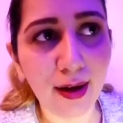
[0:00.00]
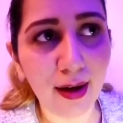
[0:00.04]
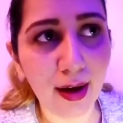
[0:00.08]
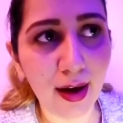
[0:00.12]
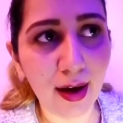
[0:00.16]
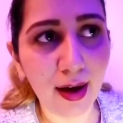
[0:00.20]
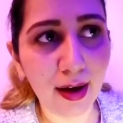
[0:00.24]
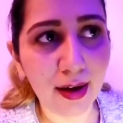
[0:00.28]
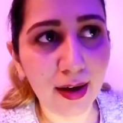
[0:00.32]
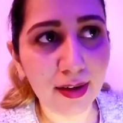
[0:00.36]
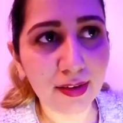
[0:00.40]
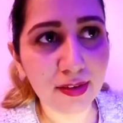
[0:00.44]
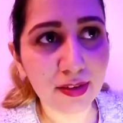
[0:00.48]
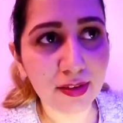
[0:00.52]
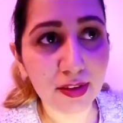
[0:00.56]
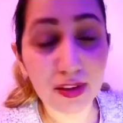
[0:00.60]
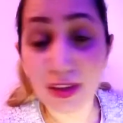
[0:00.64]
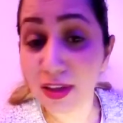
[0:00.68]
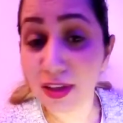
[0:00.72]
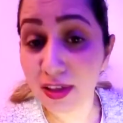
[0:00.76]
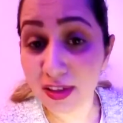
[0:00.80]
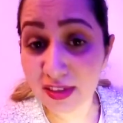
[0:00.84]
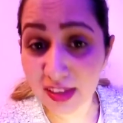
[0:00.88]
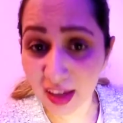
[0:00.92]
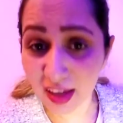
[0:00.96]
and
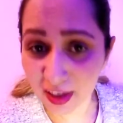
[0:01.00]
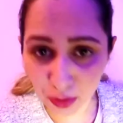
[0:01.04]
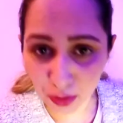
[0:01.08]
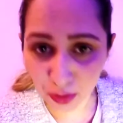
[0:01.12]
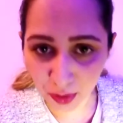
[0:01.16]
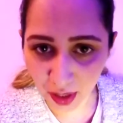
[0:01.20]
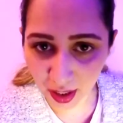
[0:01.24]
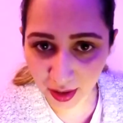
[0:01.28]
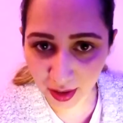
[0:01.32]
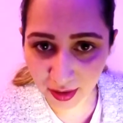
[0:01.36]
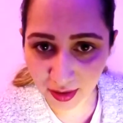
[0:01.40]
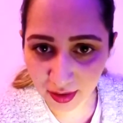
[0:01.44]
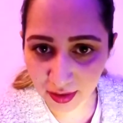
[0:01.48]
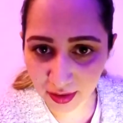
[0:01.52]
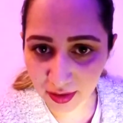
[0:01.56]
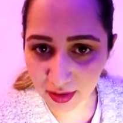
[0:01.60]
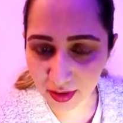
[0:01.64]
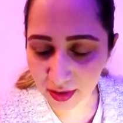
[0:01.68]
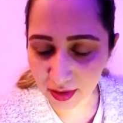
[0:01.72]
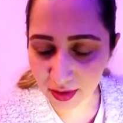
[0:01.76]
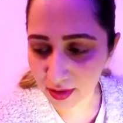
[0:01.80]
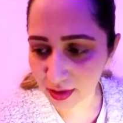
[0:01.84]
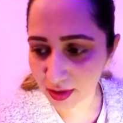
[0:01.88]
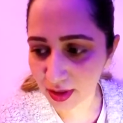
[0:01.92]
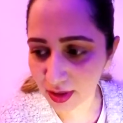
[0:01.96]
he is educated.
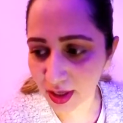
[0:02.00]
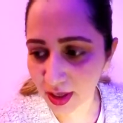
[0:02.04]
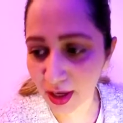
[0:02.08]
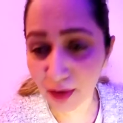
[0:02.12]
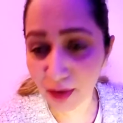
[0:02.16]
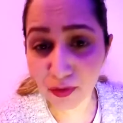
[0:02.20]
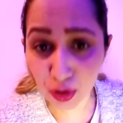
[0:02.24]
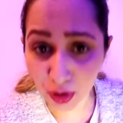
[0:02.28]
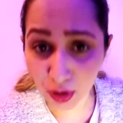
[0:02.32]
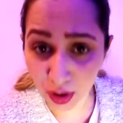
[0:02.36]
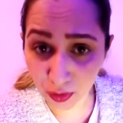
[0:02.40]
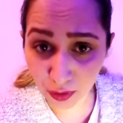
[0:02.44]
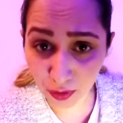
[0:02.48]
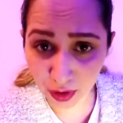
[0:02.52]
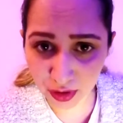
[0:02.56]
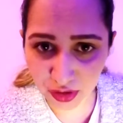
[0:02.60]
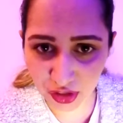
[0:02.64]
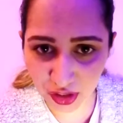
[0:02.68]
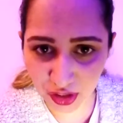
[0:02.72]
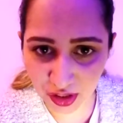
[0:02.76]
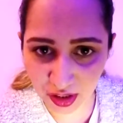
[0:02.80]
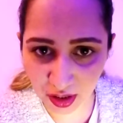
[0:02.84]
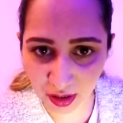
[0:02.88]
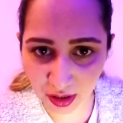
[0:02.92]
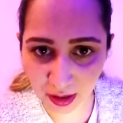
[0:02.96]
He have
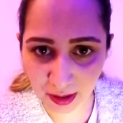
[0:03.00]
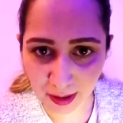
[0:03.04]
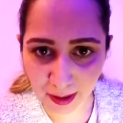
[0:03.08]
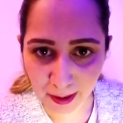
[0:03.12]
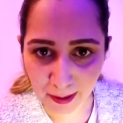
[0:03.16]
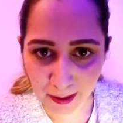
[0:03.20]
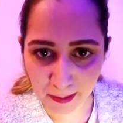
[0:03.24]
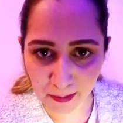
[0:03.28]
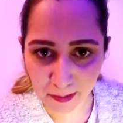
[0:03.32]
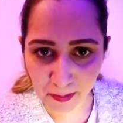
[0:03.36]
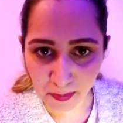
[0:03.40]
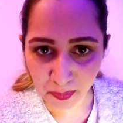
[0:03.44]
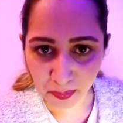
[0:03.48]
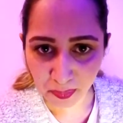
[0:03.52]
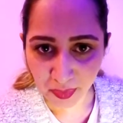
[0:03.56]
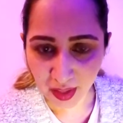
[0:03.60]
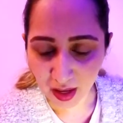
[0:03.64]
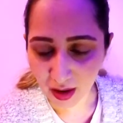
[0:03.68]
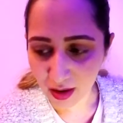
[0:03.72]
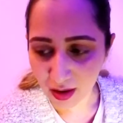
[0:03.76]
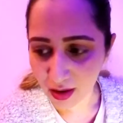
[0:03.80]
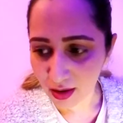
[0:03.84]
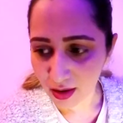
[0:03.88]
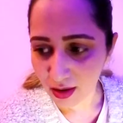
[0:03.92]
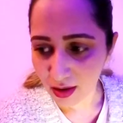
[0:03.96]
university.
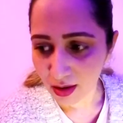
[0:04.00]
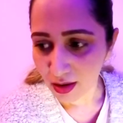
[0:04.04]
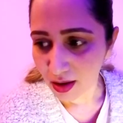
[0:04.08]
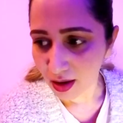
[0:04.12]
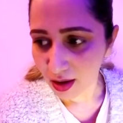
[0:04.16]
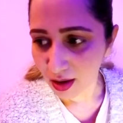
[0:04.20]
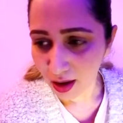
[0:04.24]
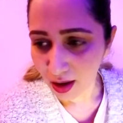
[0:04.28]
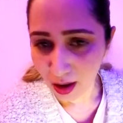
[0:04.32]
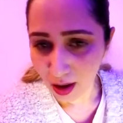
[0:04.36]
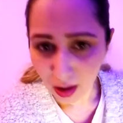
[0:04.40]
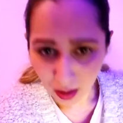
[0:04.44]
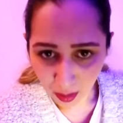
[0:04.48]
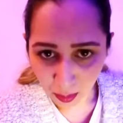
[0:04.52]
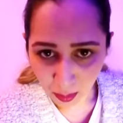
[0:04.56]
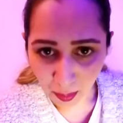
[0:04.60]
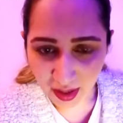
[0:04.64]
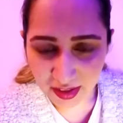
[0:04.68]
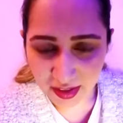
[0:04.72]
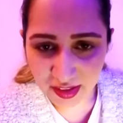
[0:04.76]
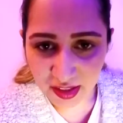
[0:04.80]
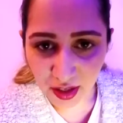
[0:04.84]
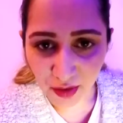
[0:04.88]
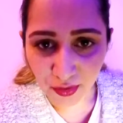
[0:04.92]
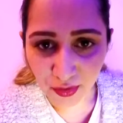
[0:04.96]

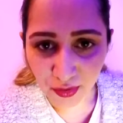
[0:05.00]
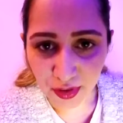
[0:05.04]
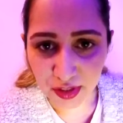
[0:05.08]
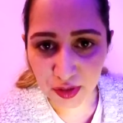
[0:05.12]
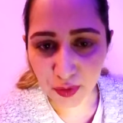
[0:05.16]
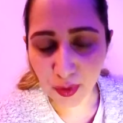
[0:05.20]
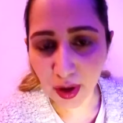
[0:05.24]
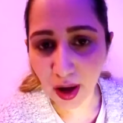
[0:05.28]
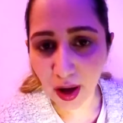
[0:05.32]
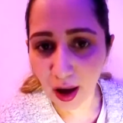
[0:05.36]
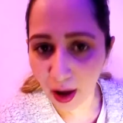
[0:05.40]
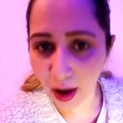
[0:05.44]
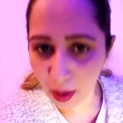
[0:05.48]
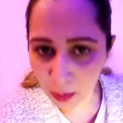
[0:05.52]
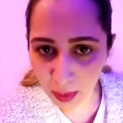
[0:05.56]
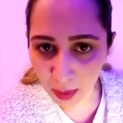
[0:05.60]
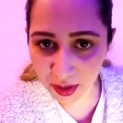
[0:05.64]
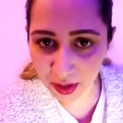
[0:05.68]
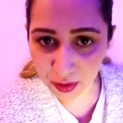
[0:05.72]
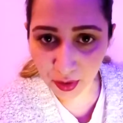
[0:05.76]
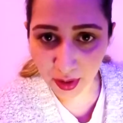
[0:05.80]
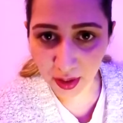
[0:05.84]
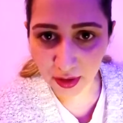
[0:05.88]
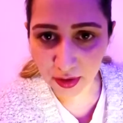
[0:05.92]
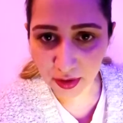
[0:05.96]
Myself as well, I'm an
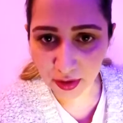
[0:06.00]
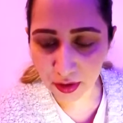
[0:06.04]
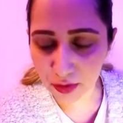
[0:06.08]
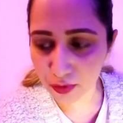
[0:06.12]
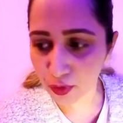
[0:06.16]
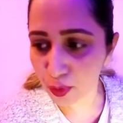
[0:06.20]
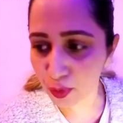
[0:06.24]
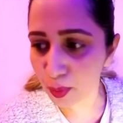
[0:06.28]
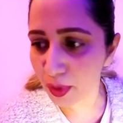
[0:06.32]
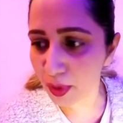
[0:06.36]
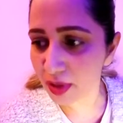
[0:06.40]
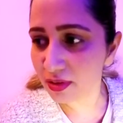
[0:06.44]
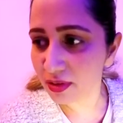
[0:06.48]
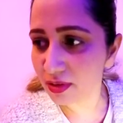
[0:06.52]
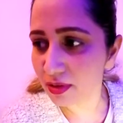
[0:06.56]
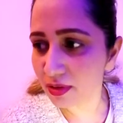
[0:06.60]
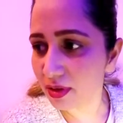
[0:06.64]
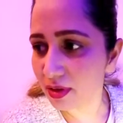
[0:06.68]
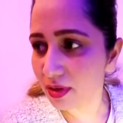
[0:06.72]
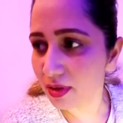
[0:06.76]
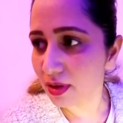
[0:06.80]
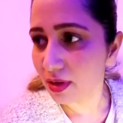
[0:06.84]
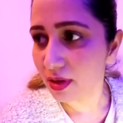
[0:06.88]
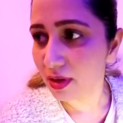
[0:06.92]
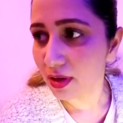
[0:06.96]
educated woman.
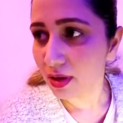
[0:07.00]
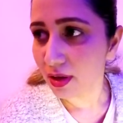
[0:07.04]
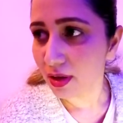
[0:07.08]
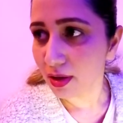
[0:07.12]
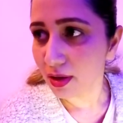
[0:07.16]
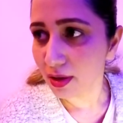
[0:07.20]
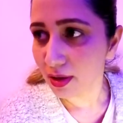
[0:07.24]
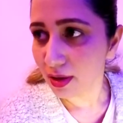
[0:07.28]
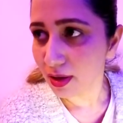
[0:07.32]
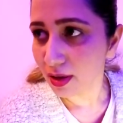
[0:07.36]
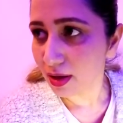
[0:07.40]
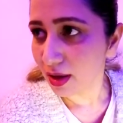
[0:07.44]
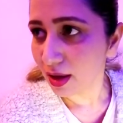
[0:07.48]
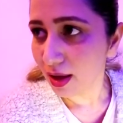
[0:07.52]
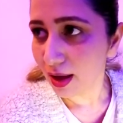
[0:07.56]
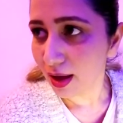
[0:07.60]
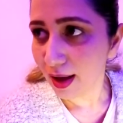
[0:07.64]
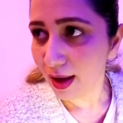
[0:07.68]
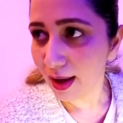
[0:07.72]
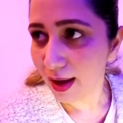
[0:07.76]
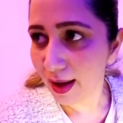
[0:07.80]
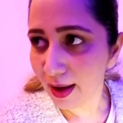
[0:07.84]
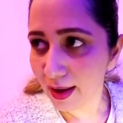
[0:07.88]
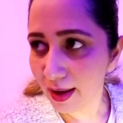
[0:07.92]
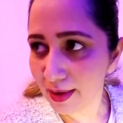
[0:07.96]

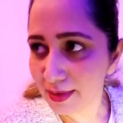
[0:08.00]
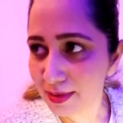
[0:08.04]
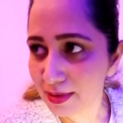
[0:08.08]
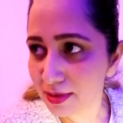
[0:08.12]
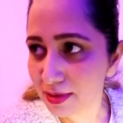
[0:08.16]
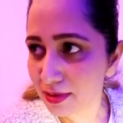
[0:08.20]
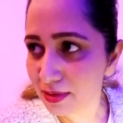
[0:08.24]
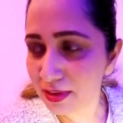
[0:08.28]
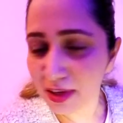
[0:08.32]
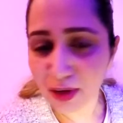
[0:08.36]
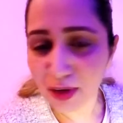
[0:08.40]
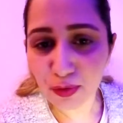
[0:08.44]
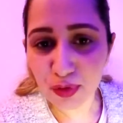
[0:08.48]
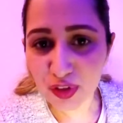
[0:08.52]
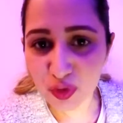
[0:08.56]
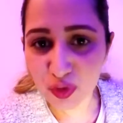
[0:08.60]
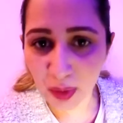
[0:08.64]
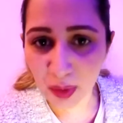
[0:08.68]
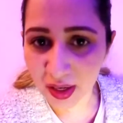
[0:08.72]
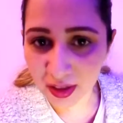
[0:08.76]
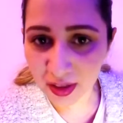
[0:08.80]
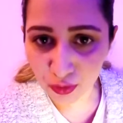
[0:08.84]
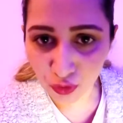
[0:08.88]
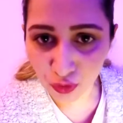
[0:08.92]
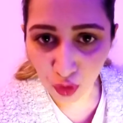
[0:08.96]
And there is
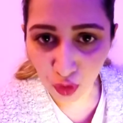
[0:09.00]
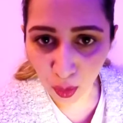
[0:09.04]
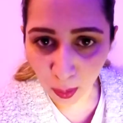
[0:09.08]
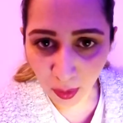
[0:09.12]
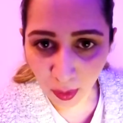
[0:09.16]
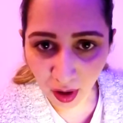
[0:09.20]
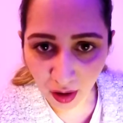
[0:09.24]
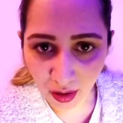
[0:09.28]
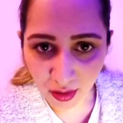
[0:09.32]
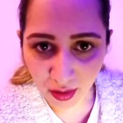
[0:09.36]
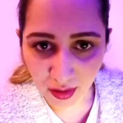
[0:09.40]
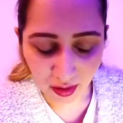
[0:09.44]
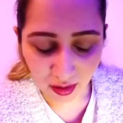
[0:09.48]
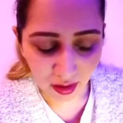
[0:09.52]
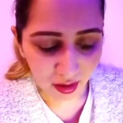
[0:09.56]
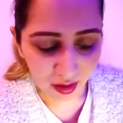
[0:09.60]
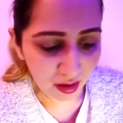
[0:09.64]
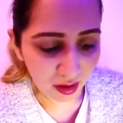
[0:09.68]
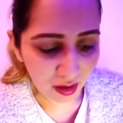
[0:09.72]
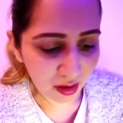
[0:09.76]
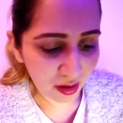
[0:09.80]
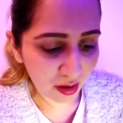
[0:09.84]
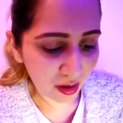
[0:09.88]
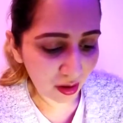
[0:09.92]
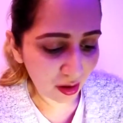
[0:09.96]
many Roma,
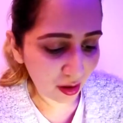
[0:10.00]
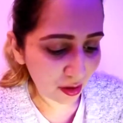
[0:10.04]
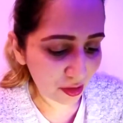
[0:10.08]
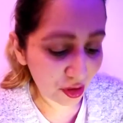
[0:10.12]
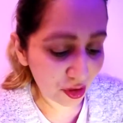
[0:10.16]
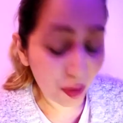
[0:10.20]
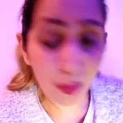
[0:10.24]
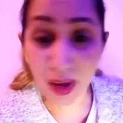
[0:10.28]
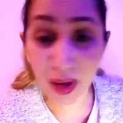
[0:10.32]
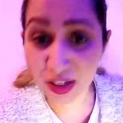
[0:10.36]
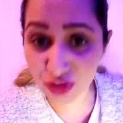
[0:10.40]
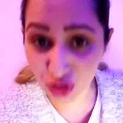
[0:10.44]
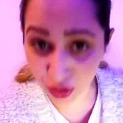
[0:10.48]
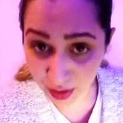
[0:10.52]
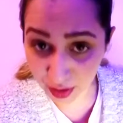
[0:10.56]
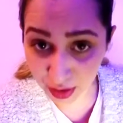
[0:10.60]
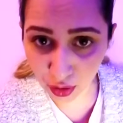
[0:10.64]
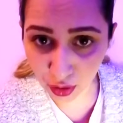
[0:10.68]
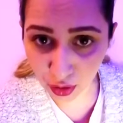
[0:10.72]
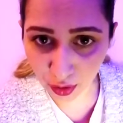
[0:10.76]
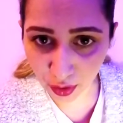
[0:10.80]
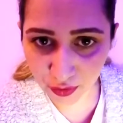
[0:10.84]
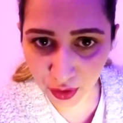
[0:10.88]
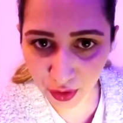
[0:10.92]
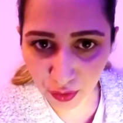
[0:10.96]
the
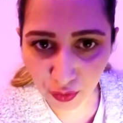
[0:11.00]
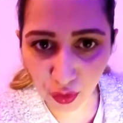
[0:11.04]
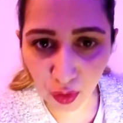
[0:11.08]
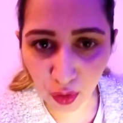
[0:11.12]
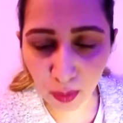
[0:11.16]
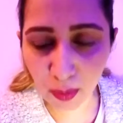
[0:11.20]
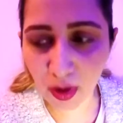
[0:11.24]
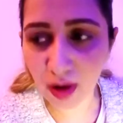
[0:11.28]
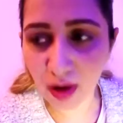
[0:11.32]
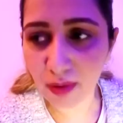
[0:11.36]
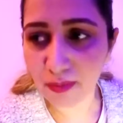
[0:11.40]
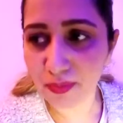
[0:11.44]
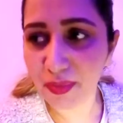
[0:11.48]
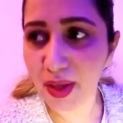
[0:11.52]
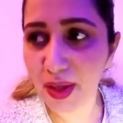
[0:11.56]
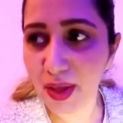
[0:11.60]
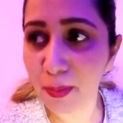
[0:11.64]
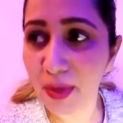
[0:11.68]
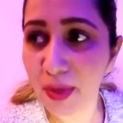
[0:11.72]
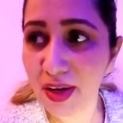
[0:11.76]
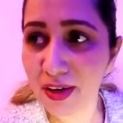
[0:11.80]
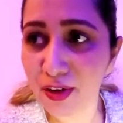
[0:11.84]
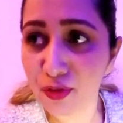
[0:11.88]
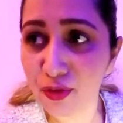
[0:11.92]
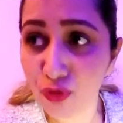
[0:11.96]
majority of the Roma and
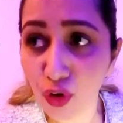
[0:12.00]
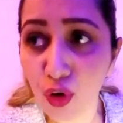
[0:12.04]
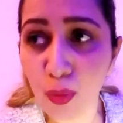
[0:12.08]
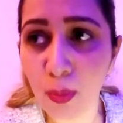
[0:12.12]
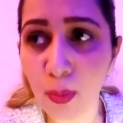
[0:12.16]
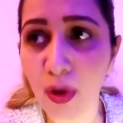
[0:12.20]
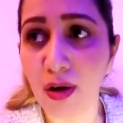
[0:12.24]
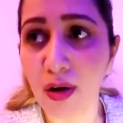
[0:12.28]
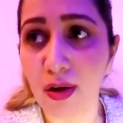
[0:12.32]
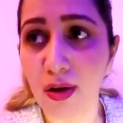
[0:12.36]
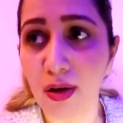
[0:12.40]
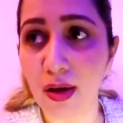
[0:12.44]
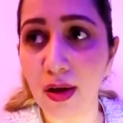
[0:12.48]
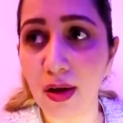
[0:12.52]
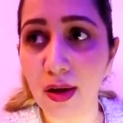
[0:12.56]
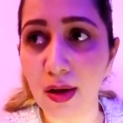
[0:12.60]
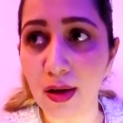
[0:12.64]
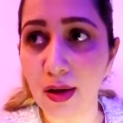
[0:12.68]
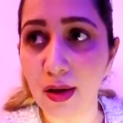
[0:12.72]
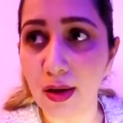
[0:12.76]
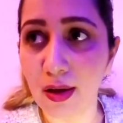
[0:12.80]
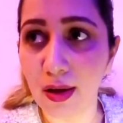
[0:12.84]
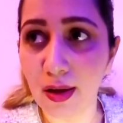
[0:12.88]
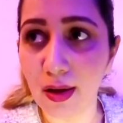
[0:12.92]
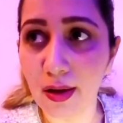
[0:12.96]
many Roma
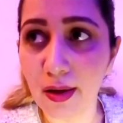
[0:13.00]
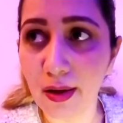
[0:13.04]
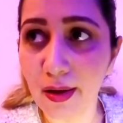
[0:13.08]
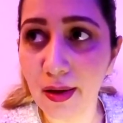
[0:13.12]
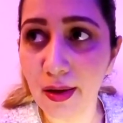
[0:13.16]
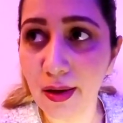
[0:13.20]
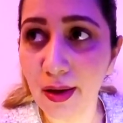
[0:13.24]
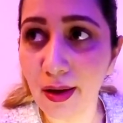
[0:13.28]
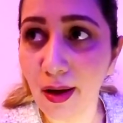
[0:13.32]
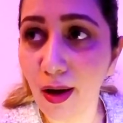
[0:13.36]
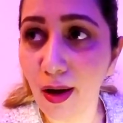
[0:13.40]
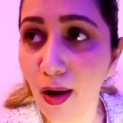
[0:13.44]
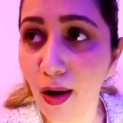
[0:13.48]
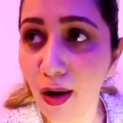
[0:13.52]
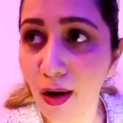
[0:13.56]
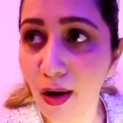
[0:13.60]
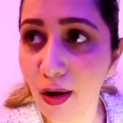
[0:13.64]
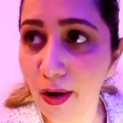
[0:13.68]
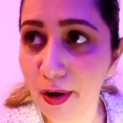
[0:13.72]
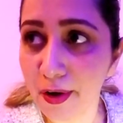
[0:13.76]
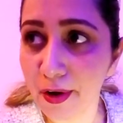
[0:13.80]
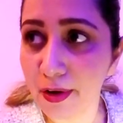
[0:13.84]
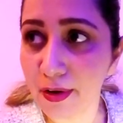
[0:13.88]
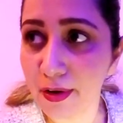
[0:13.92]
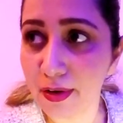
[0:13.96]

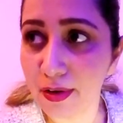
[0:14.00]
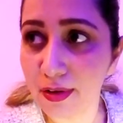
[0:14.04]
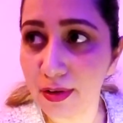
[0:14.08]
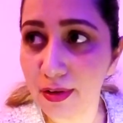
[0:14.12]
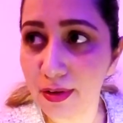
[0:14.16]
are